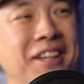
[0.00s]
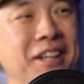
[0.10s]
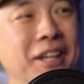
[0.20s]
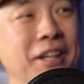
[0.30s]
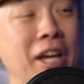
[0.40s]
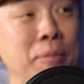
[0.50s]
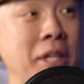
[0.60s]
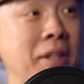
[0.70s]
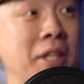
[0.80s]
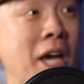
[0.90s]
Yeah. I've been
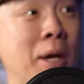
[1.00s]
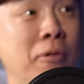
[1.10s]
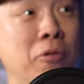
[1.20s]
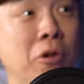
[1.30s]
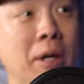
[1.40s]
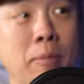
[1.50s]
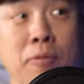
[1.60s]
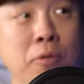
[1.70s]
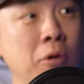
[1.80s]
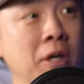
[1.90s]
hit in the eye before. I mean,
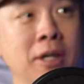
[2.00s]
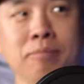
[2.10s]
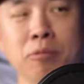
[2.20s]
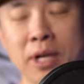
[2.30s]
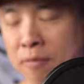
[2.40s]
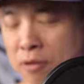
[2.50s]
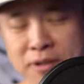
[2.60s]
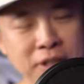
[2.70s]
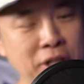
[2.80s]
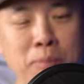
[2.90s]
before, when I
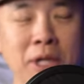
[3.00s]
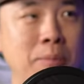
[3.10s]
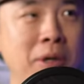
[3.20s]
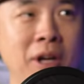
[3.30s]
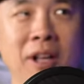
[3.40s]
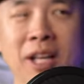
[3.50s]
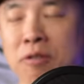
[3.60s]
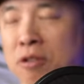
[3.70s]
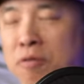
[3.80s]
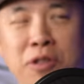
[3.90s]
first started pickleball, I
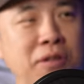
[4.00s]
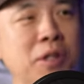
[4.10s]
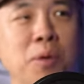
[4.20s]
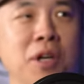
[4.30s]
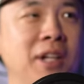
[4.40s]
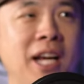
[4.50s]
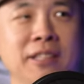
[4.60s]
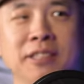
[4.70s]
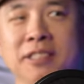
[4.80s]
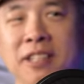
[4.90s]
refused to wear
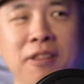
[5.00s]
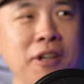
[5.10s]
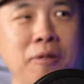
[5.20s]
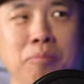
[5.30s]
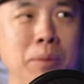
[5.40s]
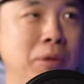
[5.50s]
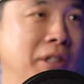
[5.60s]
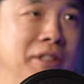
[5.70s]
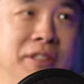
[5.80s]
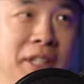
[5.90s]
glasses. I mm -hmm. thought people
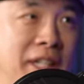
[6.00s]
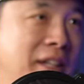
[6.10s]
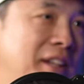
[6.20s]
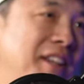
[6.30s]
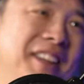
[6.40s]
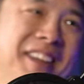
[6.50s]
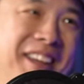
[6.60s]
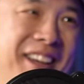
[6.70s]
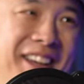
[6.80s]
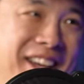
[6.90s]
looked silly. Yeah.
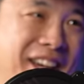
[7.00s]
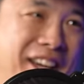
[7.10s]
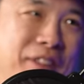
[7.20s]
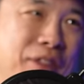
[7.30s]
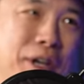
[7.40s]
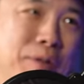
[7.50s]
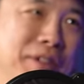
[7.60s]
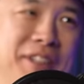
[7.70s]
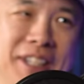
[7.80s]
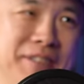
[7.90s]
Uh, I thought it
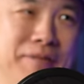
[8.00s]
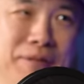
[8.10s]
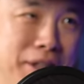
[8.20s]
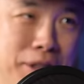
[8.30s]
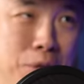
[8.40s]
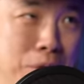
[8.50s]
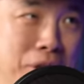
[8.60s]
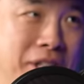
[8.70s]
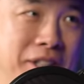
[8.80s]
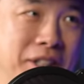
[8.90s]
was like not the cool
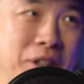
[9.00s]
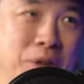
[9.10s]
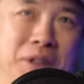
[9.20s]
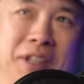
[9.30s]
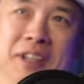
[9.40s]
thing to do.